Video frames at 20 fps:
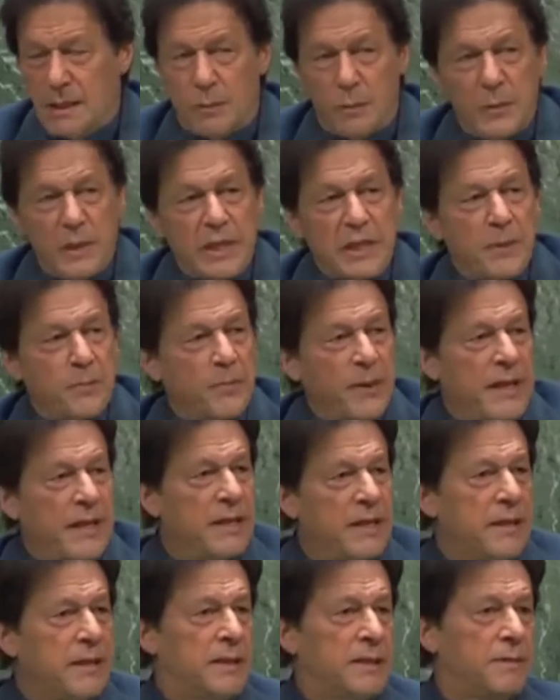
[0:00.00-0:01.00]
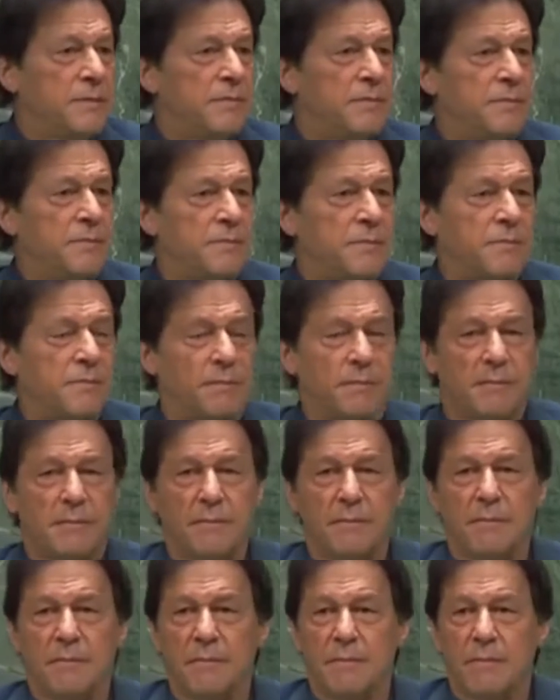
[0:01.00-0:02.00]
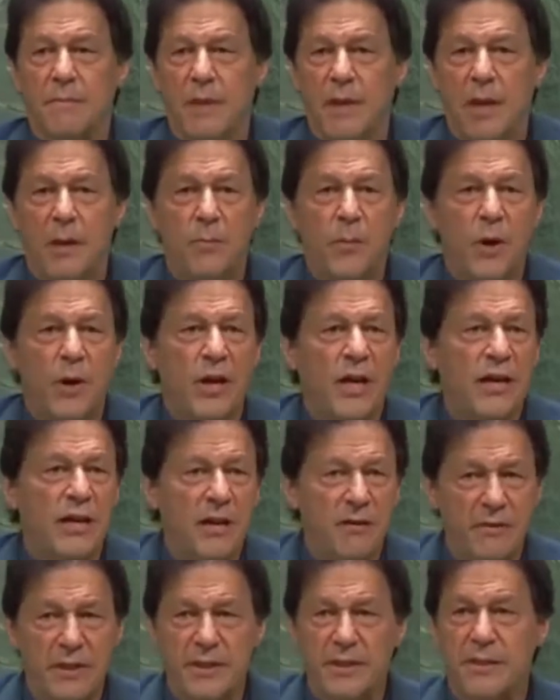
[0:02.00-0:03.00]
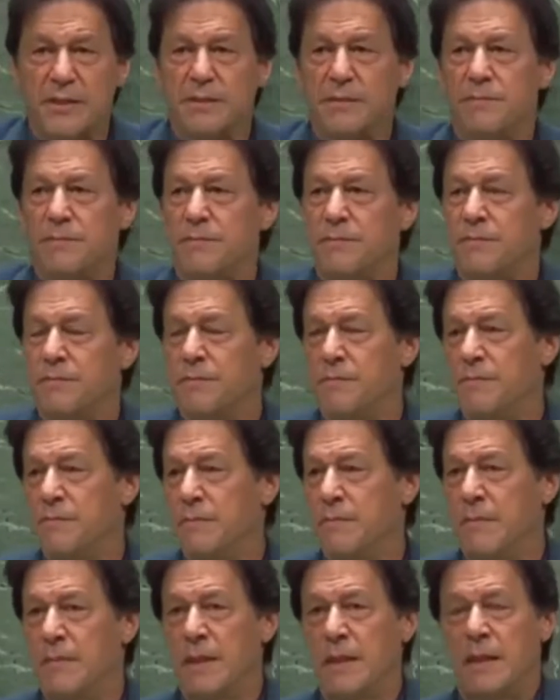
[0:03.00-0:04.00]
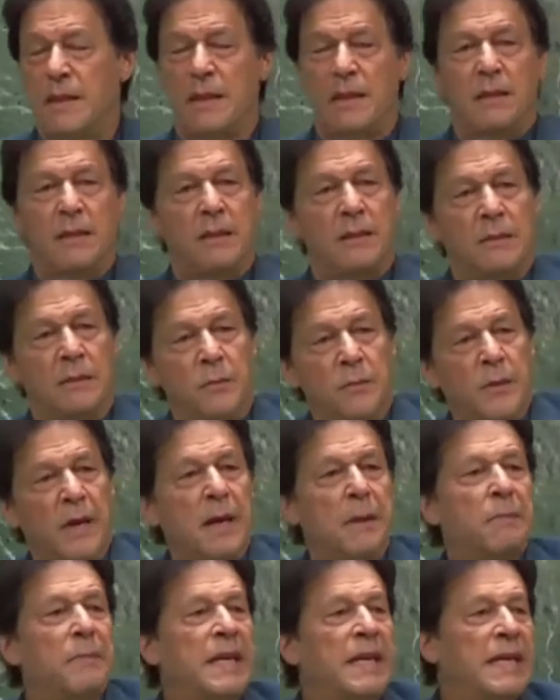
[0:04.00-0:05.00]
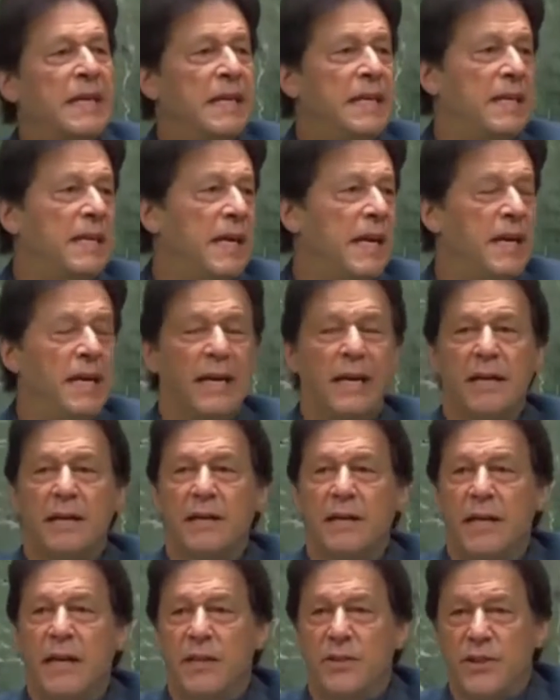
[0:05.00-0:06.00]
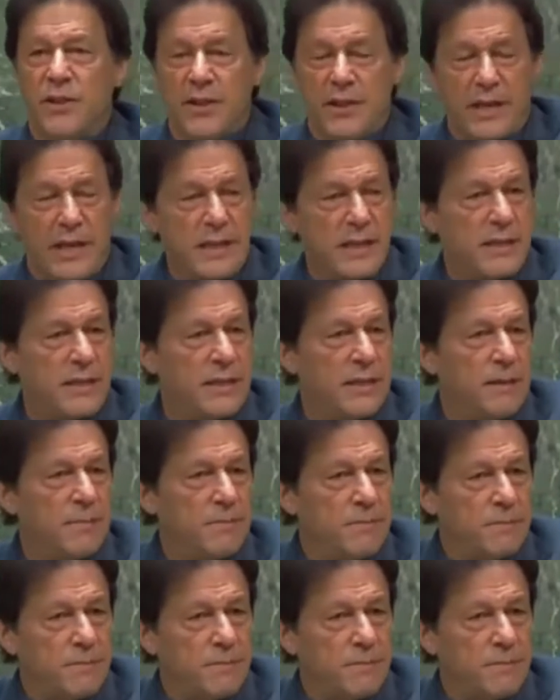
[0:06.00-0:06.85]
We depend upon our rivers. We are mainly an agricultural country.